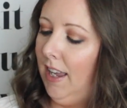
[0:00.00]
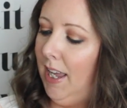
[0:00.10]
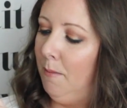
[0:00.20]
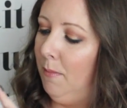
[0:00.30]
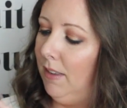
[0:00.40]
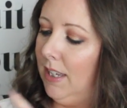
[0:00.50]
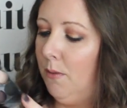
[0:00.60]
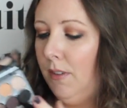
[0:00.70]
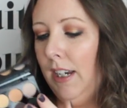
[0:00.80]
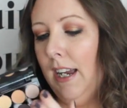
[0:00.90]

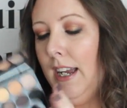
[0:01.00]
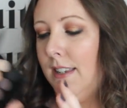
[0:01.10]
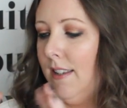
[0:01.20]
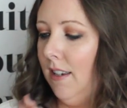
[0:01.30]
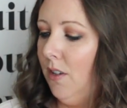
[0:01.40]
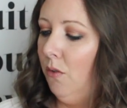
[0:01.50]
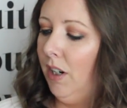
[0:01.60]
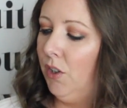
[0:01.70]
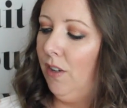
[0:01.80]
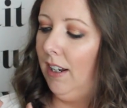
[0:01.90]
This one, yeah, as I said, it's Au
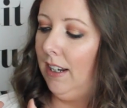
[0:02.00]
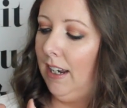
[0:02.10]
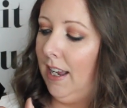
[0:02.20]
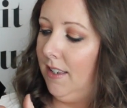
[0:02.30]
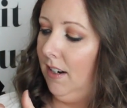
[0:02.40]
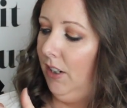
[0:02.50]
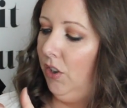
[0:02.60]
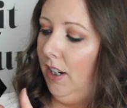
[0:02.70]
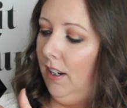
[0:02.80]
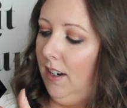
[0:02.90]
Naturel and it has a
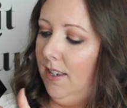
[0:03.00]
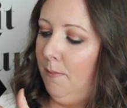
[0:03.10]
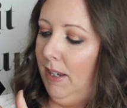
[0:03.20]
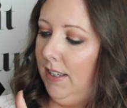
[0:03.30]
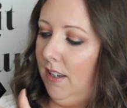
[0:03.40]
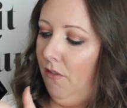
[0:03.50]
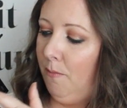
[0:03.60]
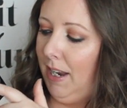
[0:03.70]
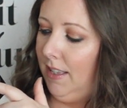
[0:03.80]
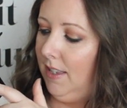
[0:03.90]
nice mix
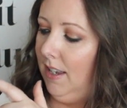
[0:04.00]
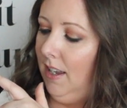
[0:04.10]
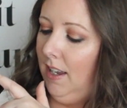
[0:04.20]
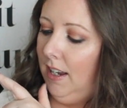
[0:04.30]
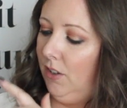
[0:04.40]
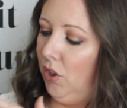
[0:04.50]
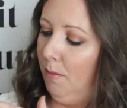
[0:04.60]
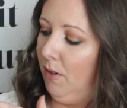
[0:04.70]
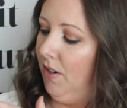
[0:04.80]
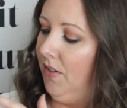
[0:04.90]
of mattes and
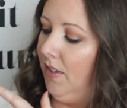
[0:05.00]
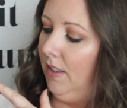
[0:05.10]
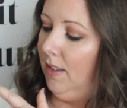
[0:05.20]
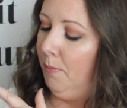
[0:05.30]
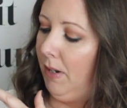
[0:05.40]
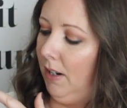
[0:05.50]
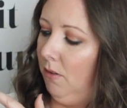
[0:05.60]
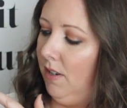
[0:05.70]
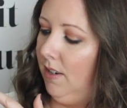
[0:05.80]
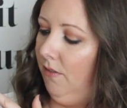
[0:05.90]
shimmers. This
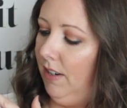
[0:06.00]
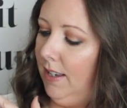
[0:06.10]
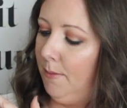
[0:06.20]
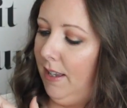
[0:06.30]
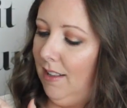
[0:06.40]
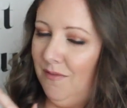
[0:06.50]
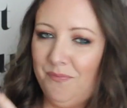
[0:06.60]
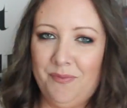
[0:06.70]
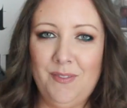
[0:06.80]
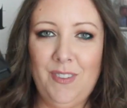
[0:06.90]
black one is lovely as well.
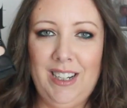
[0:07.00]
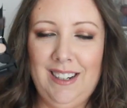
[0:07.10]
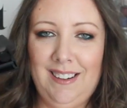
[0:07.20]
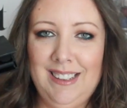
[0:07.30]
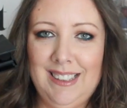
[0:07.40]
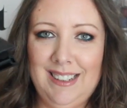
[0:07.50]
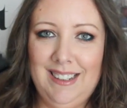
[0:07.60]
Really nice.